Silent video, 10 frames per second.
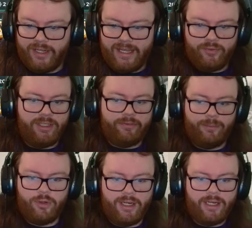I have to give him
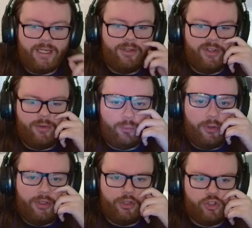credit. He is hitting
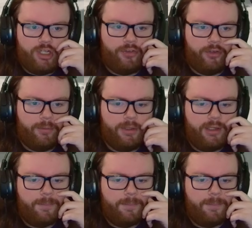really good shots on me.